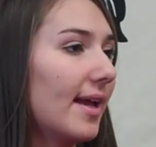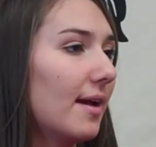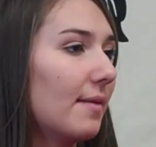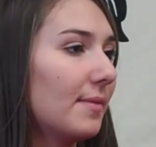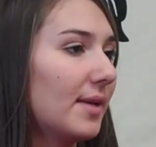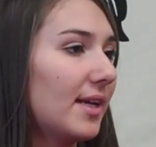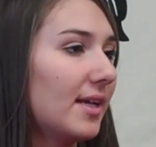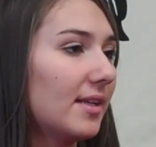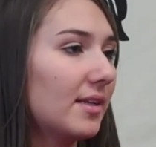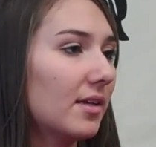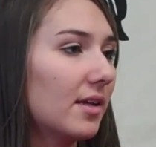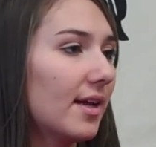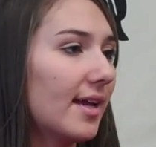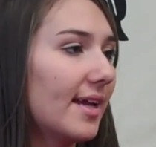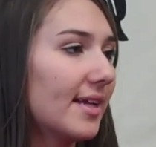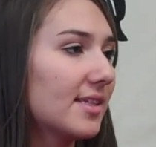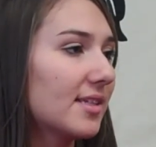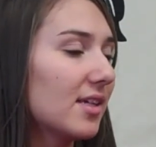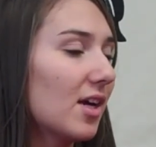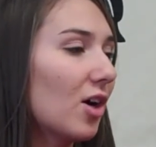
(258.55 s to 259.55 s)
I mean,
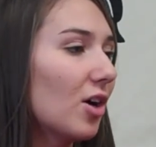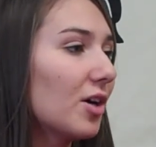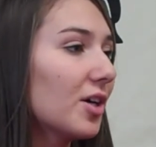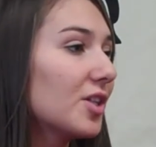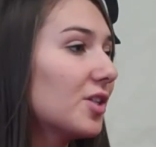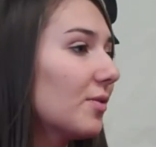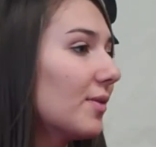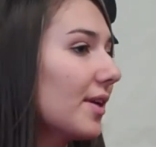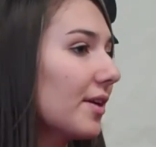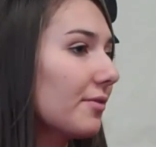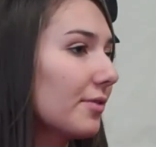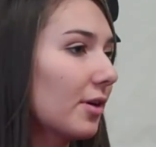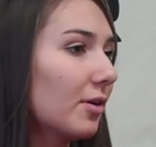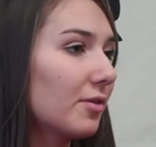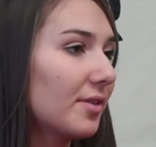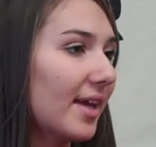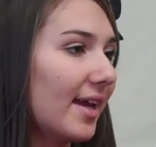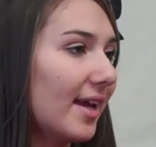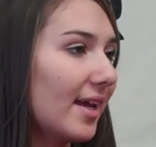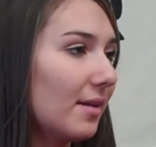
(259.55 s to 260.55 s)
it's hard to win a
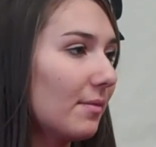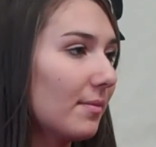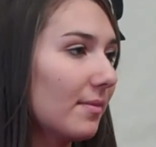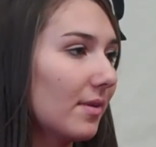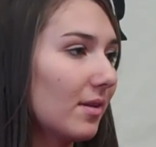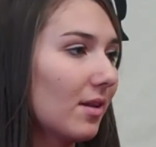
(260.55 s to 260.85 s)
road game.